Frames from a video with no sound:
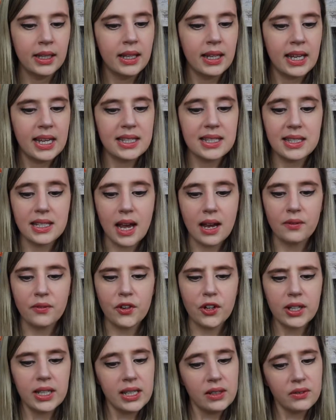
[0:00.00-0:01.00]
It's time for
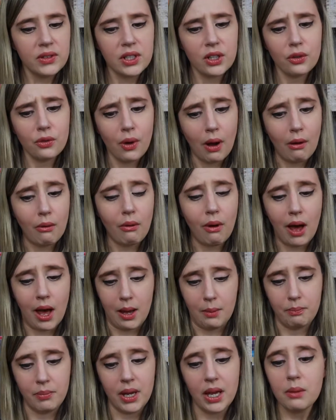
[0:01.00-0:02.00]
Eve to grow
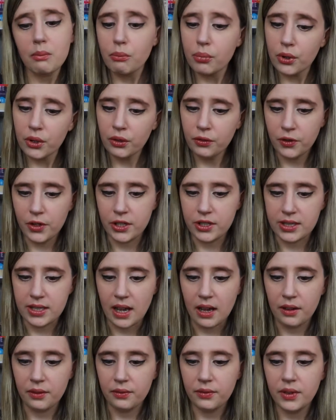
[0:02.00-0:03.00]
up and prove
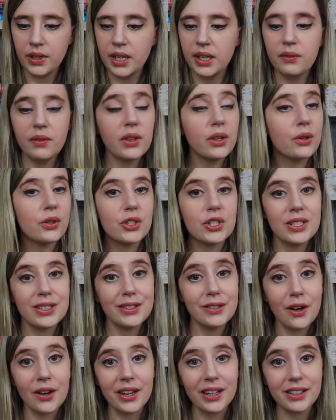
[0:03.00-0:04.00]
herself, even though she's
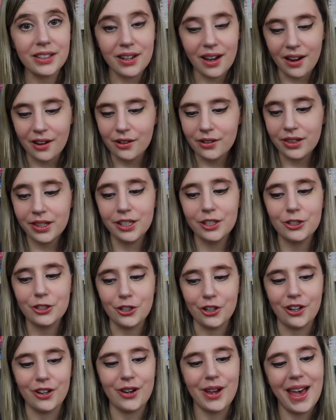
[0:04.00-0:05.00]
not entirely
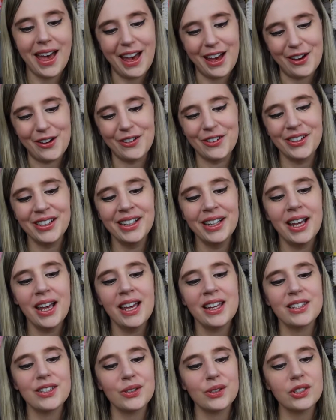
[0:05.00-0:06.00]
sure how.
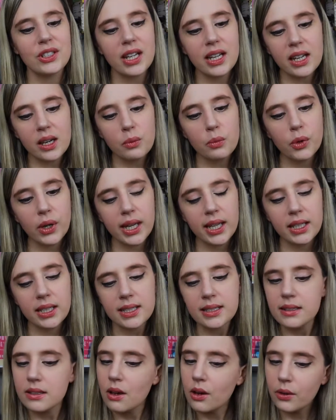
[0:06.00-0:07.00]
So Jacob Wayne
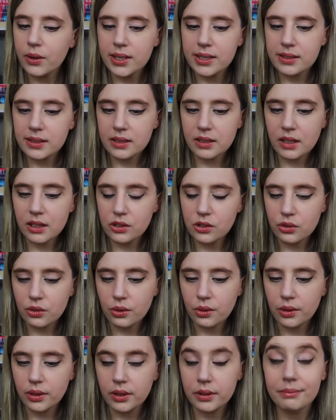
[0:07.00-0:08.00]
is always in
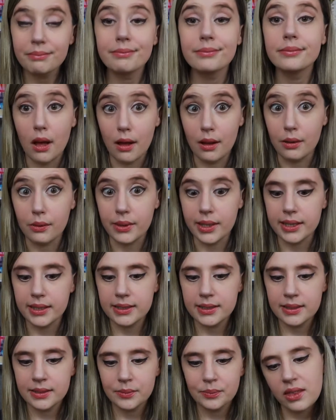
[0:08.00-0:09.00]
control,
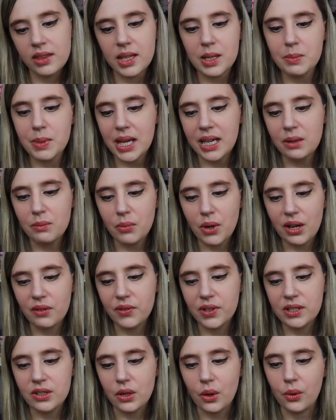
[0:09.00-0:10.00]
always. The bed and
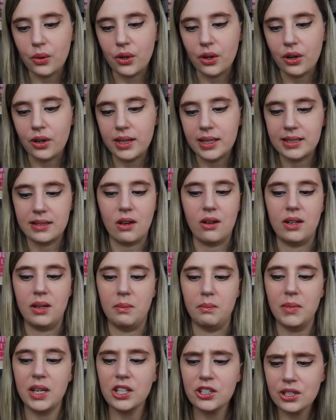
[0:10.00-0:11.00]
breakfast owner is on a
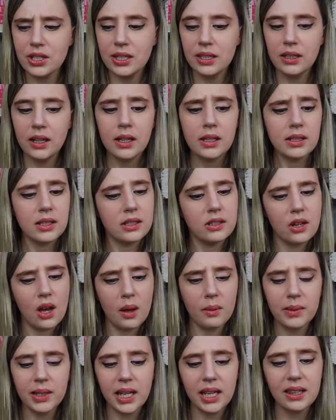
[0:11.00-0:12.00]
mission to
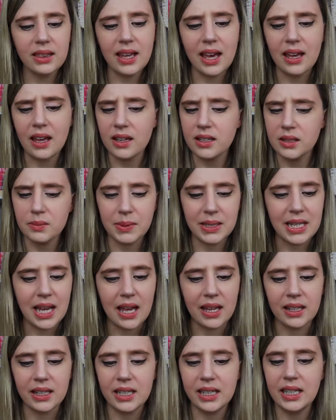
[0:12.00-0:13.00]
dominate the
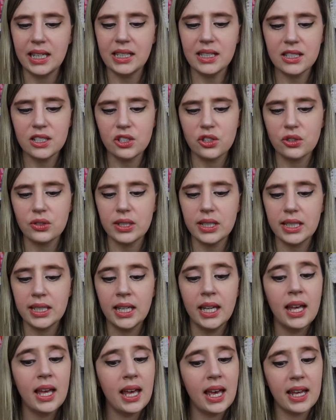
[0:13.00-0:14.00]
hospitality industry,
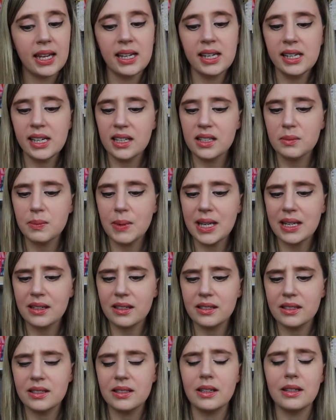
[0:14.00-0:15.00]
and he
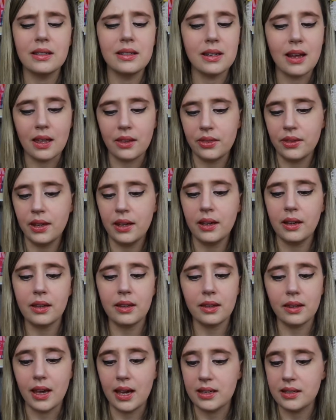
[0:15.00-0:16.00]
expects nothing
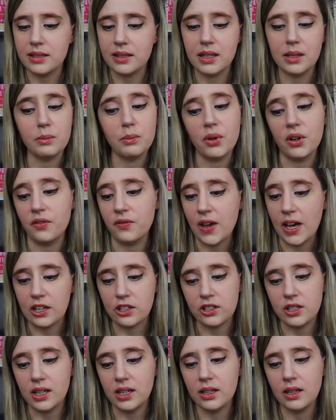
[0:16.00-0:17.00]
less than
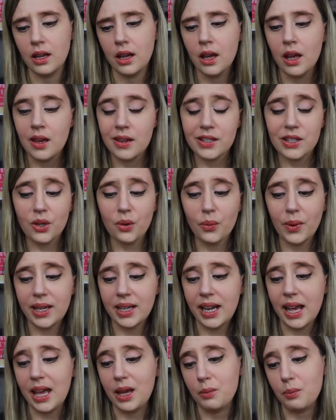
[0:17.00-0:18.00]
perfection. So when
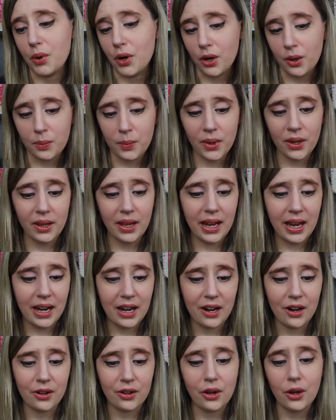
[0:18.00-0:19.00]
a
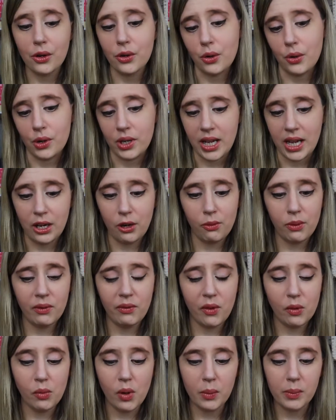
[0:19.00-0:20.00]
purple-haired tornado of
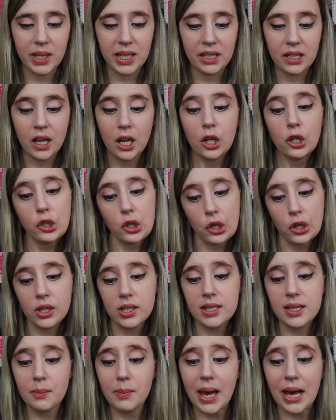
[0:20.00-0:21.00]
a woman
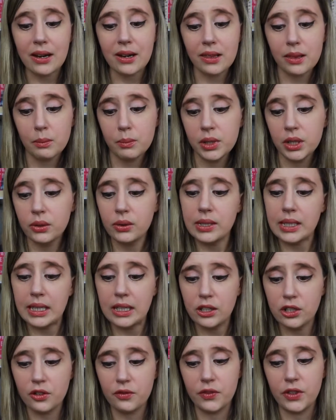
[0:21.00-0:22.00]
turns up out of the blue to
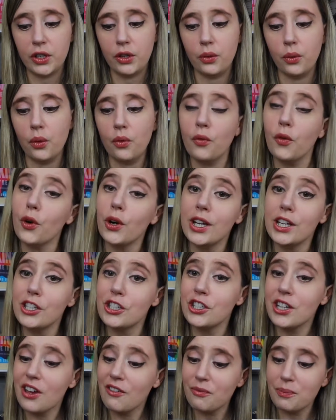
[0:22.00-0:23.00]
interview for his
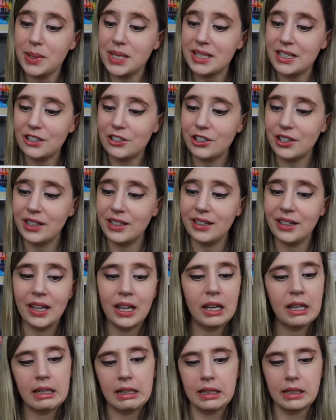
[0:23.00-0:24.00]
chef position,
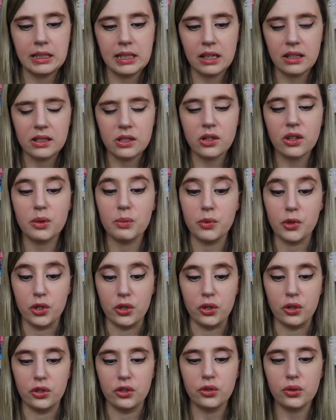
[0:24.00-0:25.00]
he tells her the
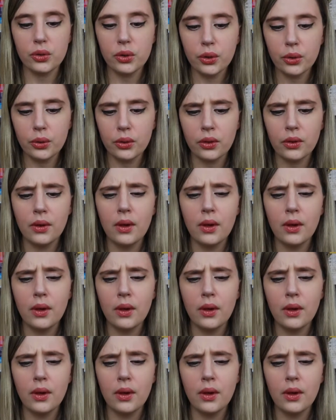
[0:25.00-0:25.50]
brutal truth,